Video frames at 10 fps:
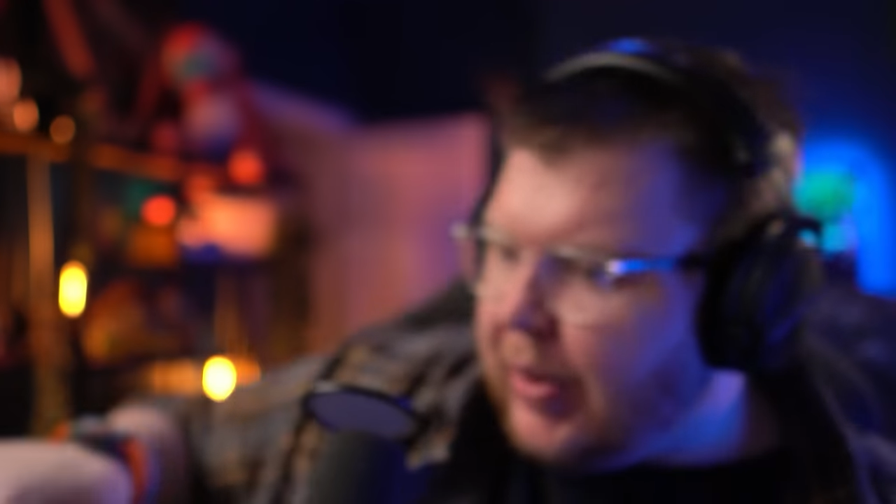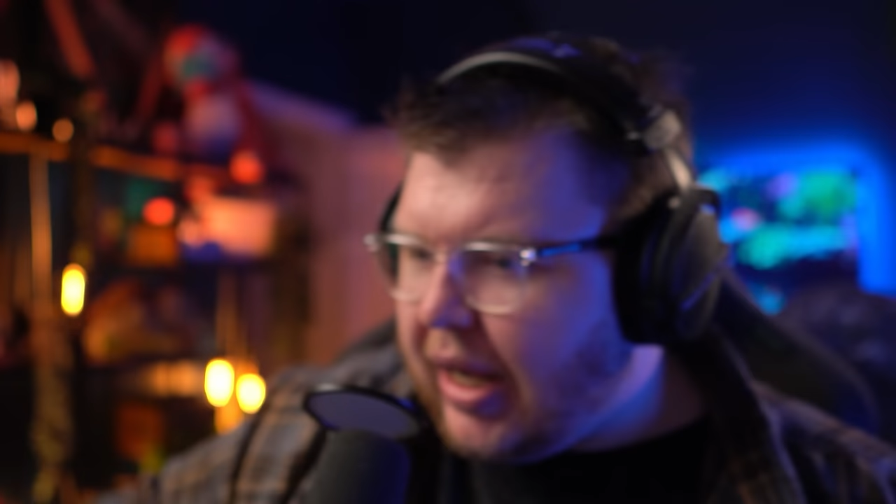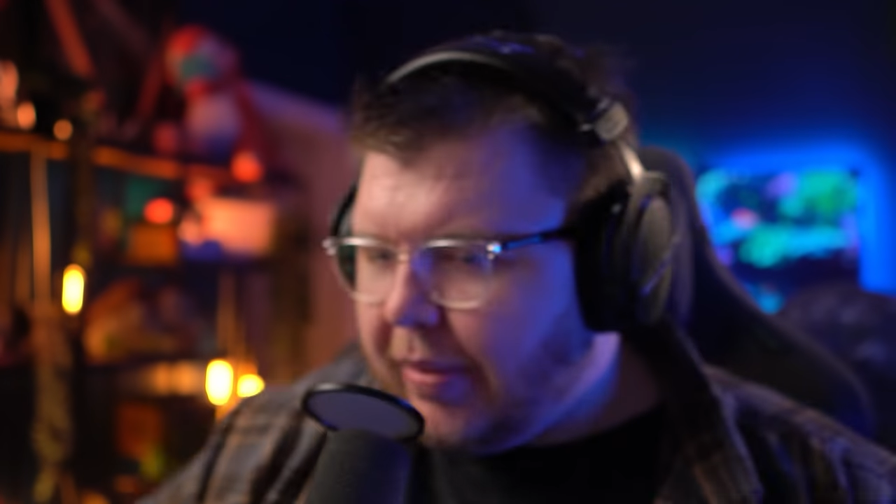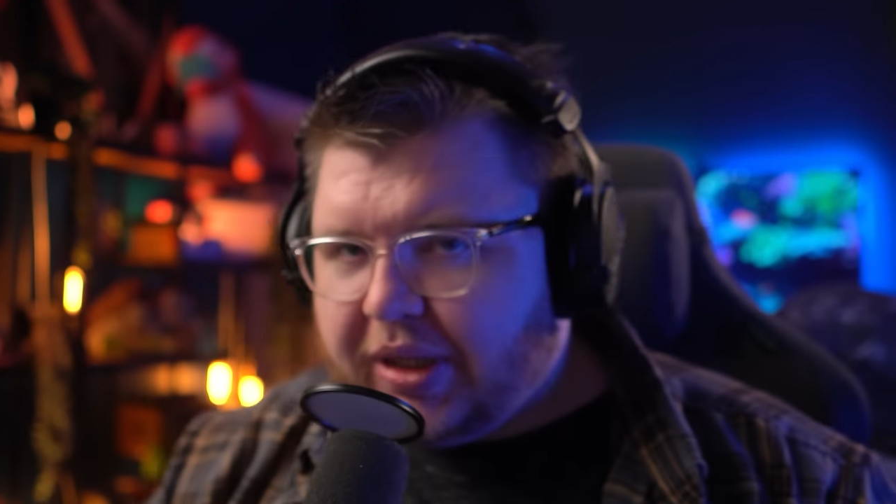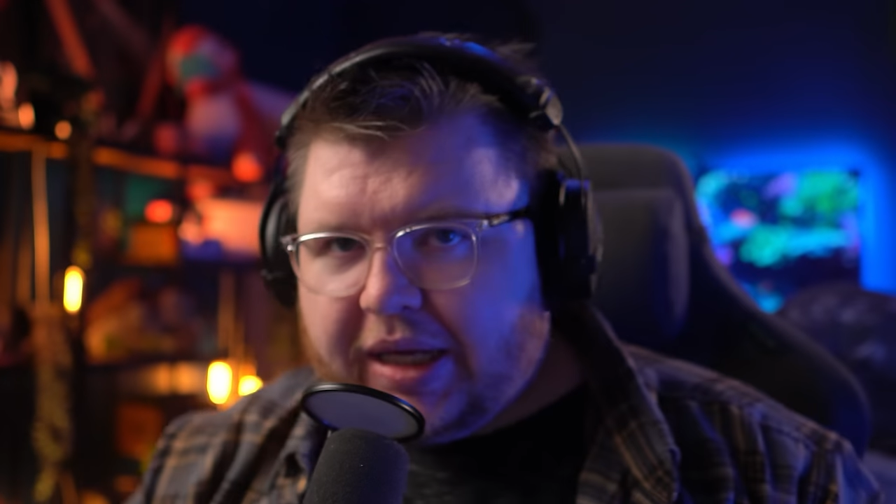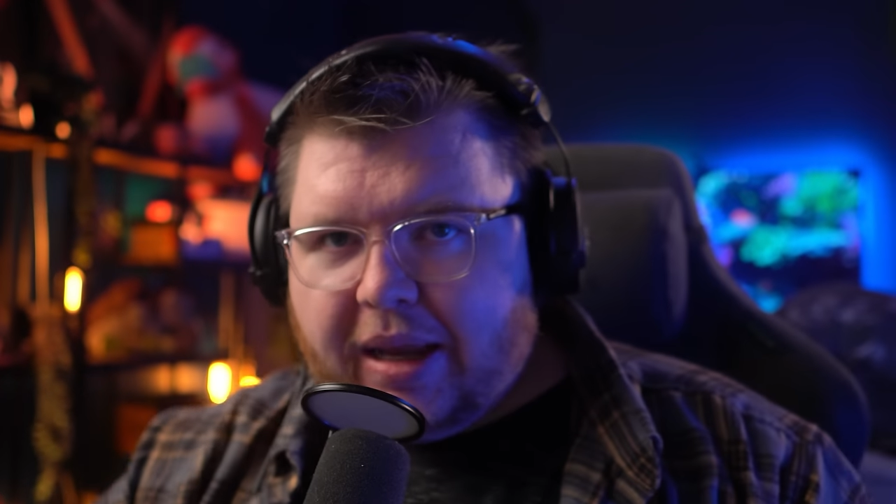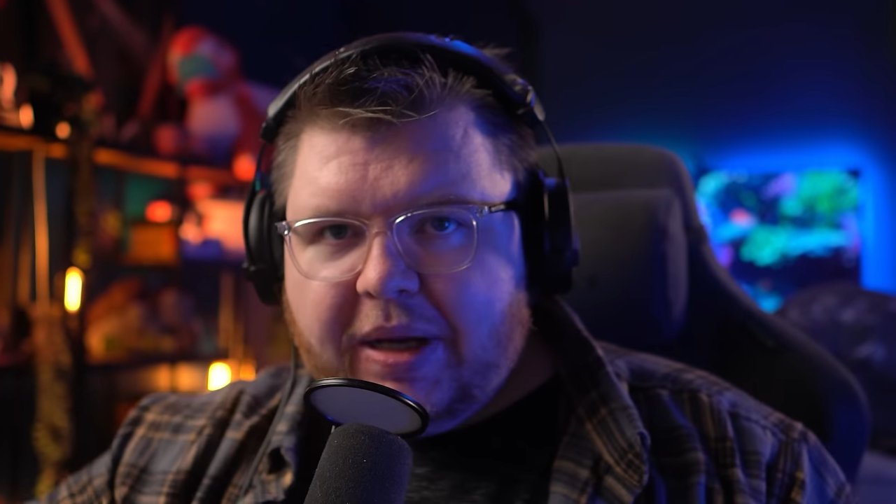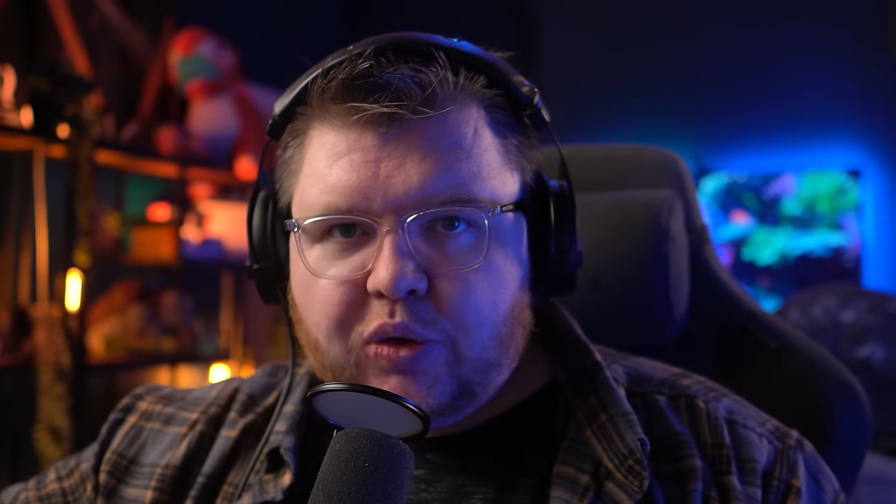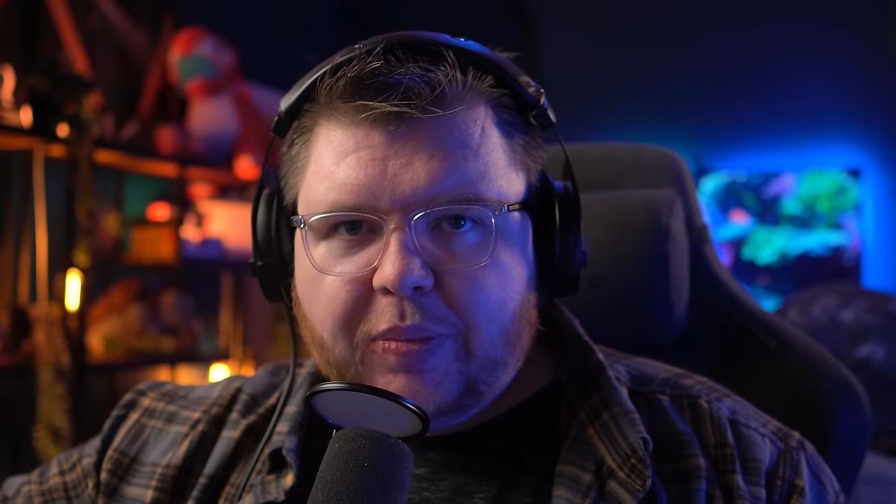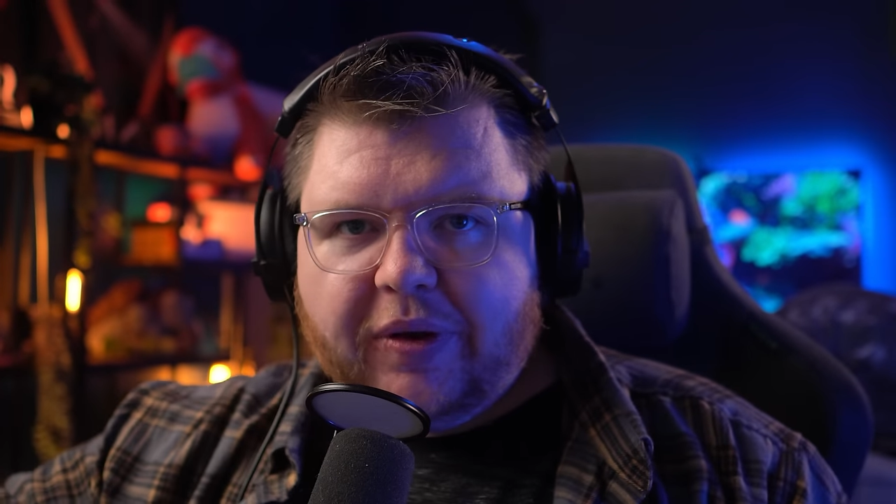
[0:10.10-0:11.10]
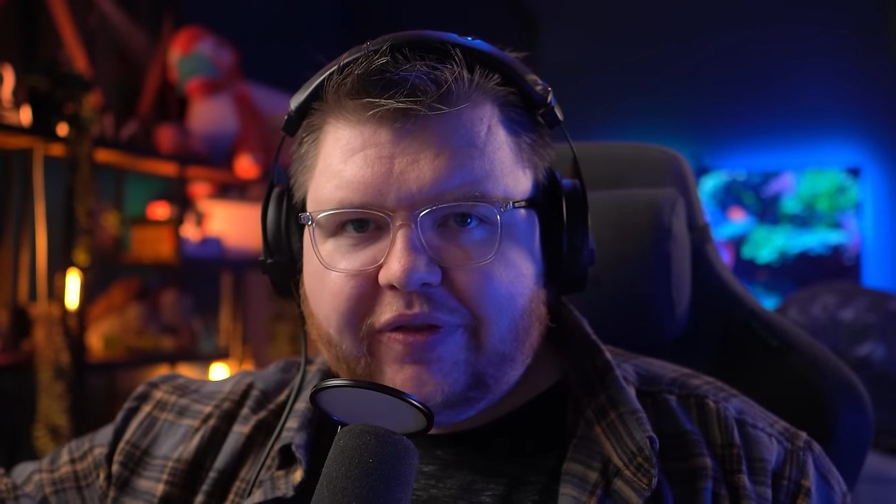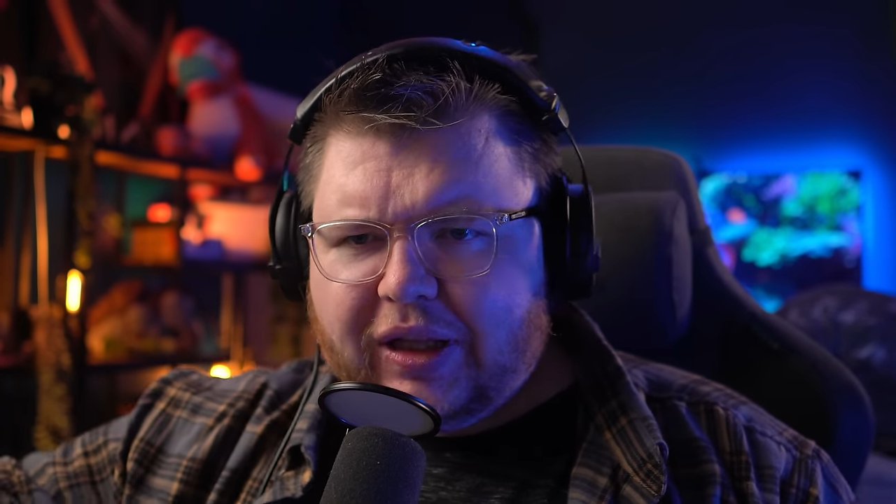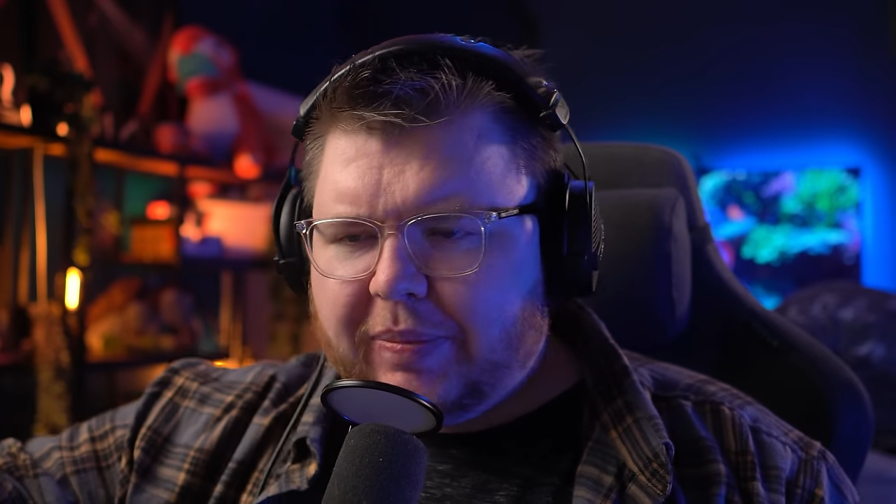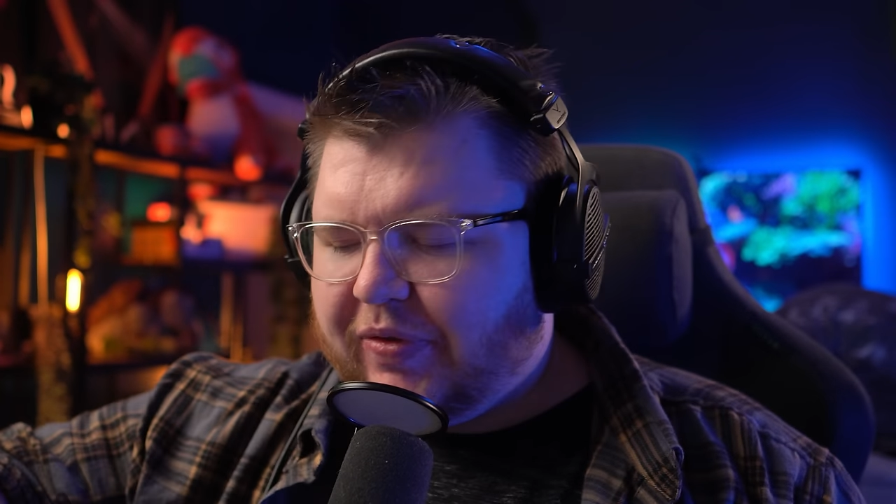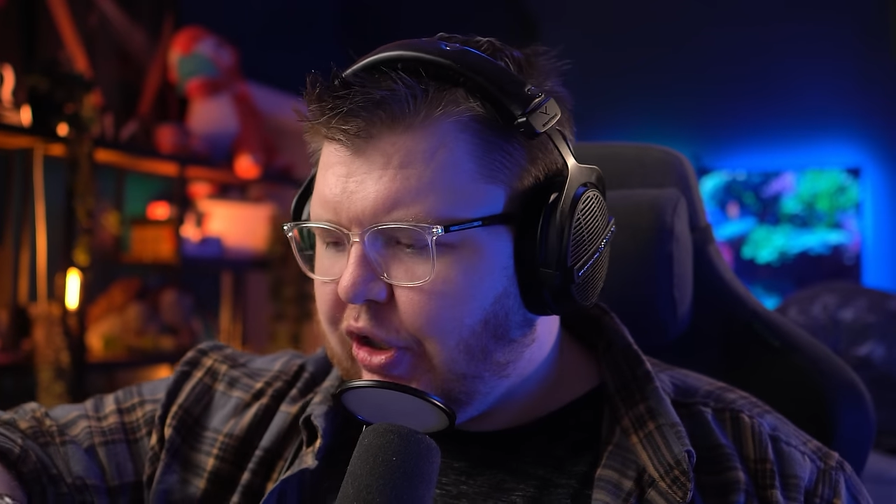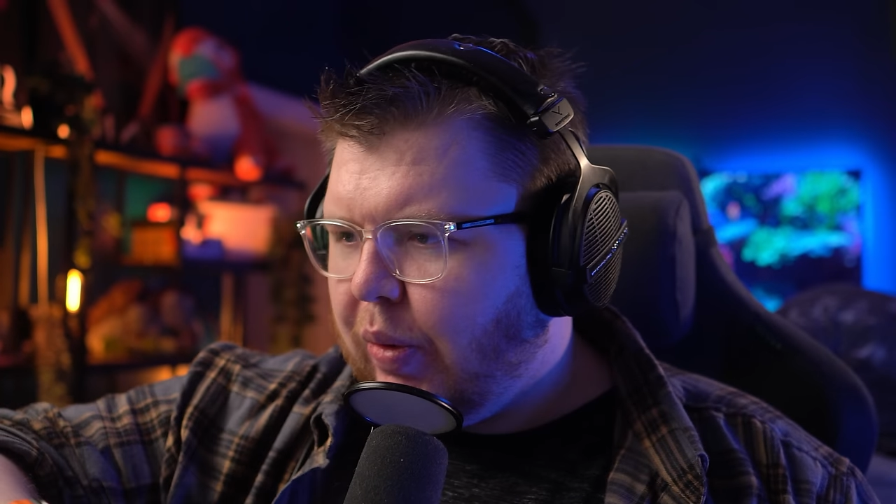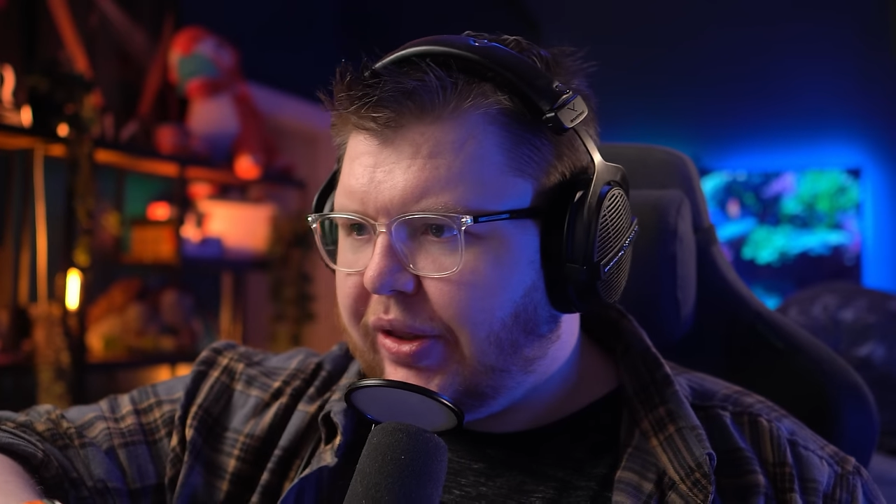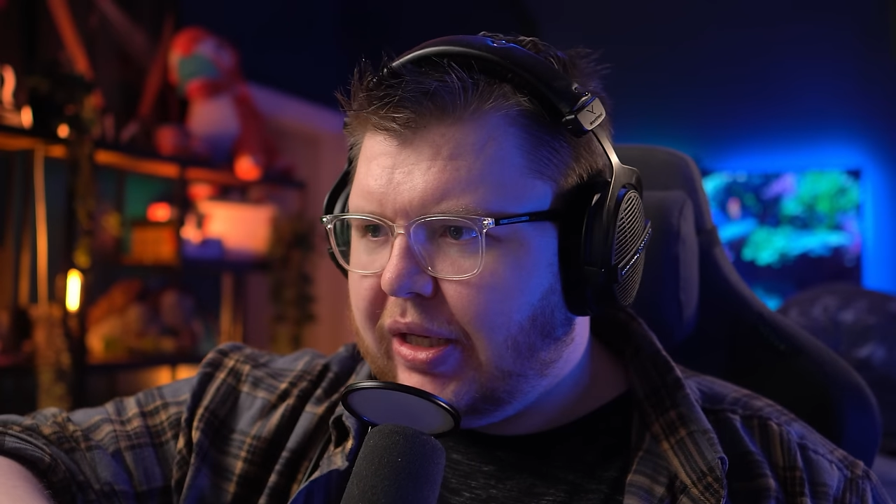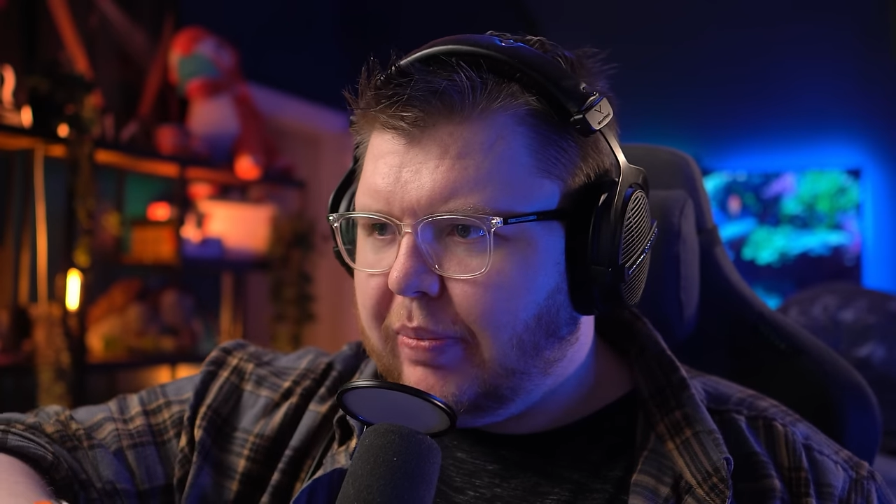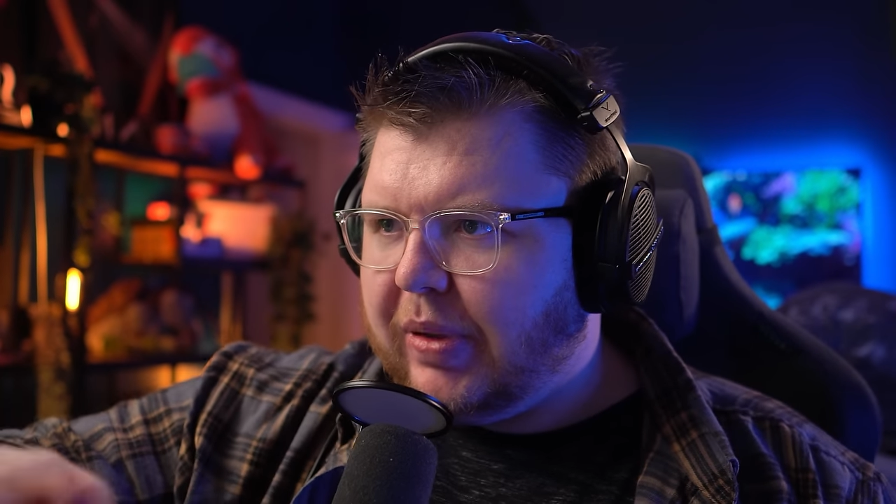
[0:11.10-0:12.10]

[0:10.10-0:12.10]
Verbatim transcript: p.m. The image will be flipped for you, I think,